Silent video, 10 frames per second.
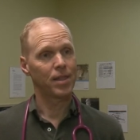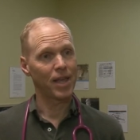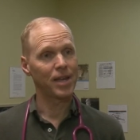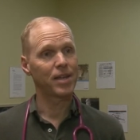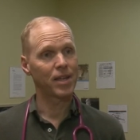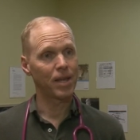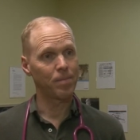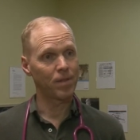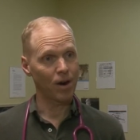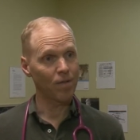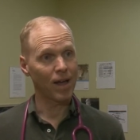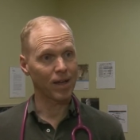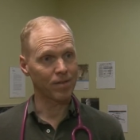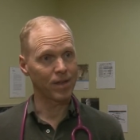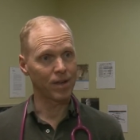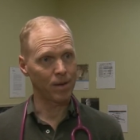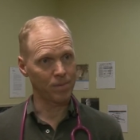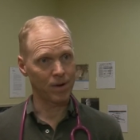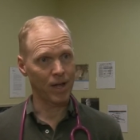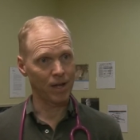they need to keep their vaccine up
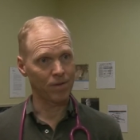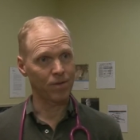to date.